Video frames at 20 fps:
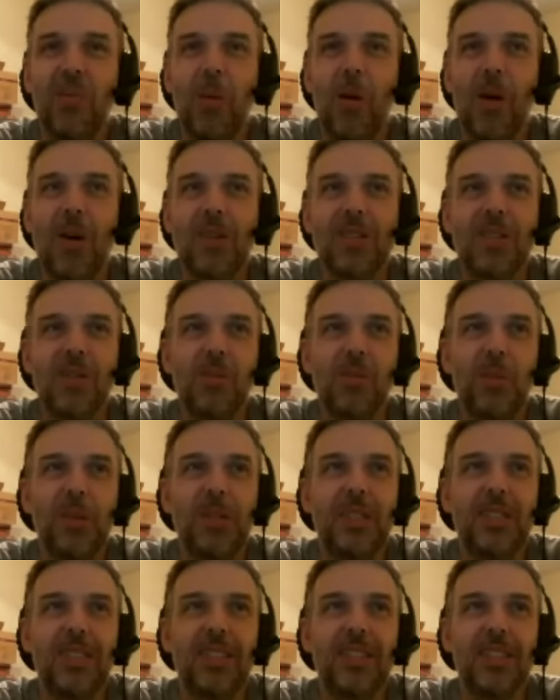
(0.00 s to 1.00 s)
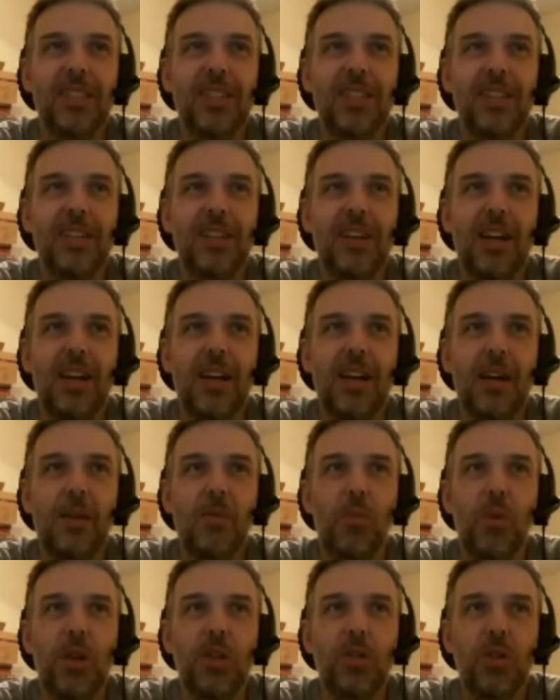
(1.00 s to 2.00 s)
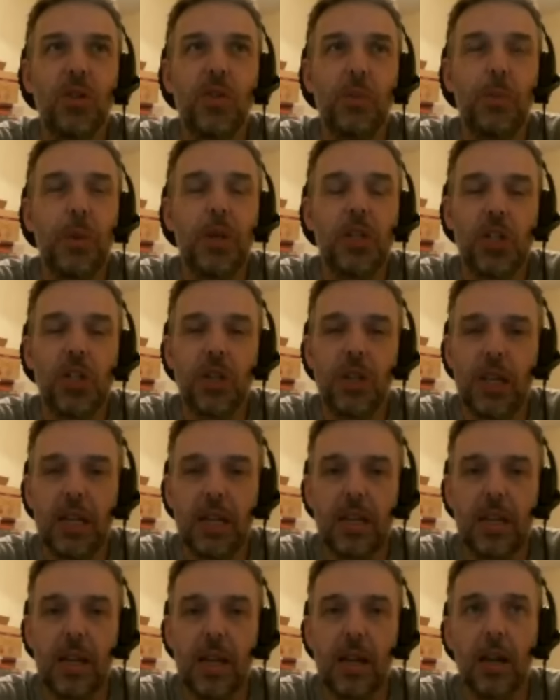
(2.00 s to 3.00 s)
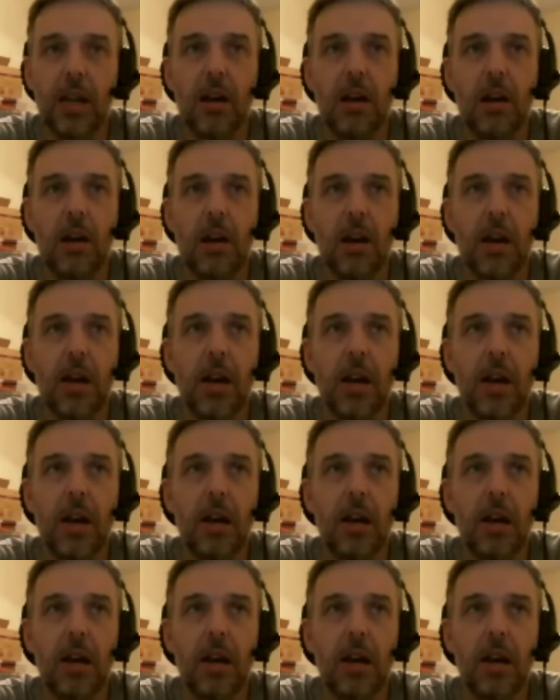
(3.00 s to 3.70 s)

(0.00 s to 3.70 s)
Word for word: little parts and pieces there. Uh, we do have a picture of that Dengar uh,